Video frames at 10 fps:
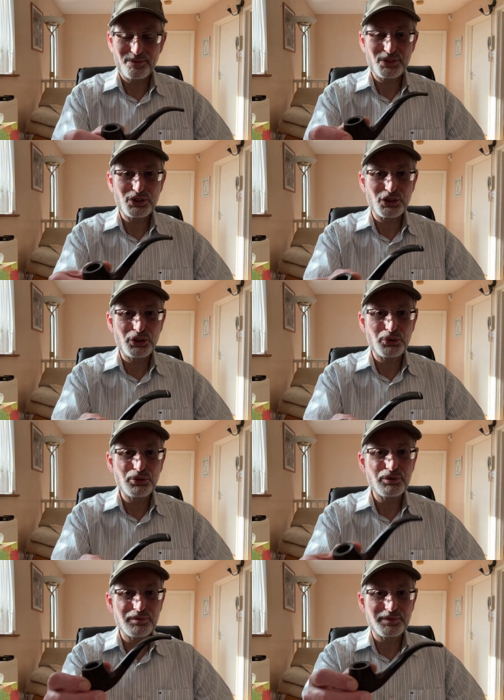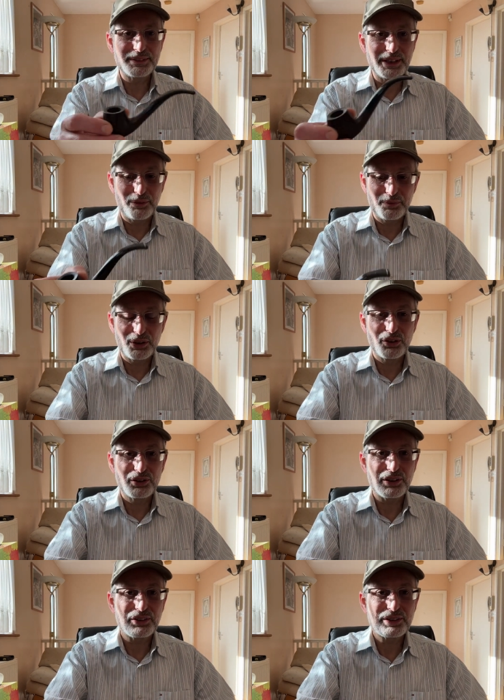See you down
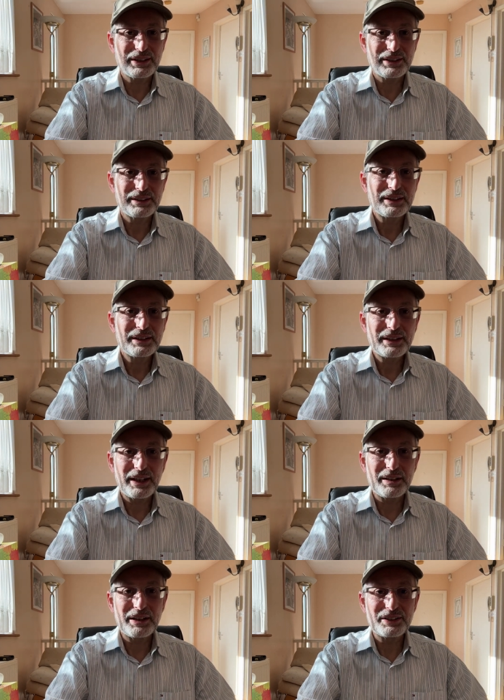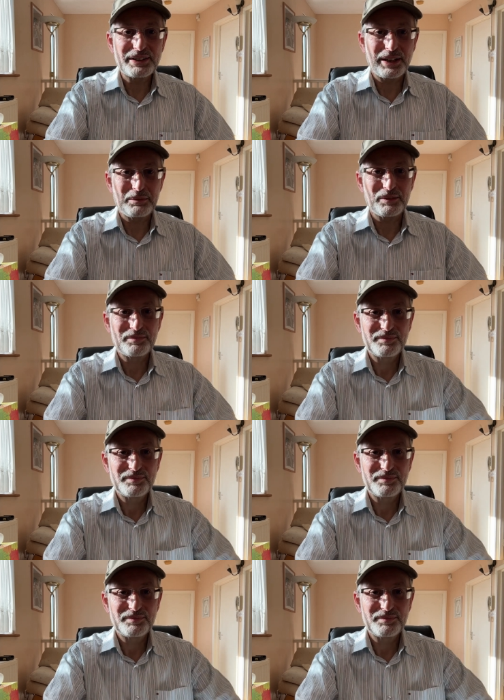below on the, on the table.